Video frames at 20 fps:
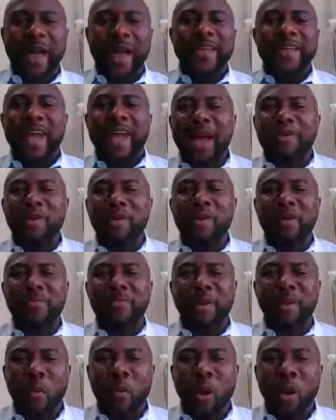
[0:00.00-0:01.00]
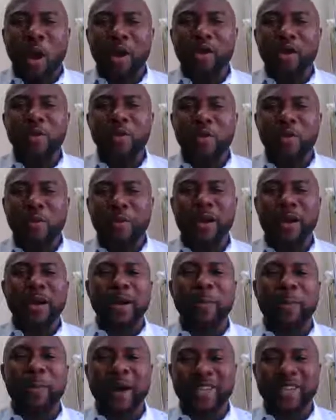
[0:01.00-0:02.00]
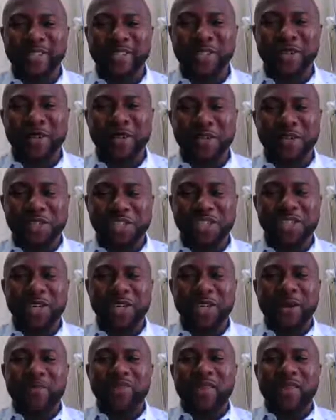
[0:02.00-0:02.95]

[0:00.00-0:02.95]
I am your number one human capacity coach.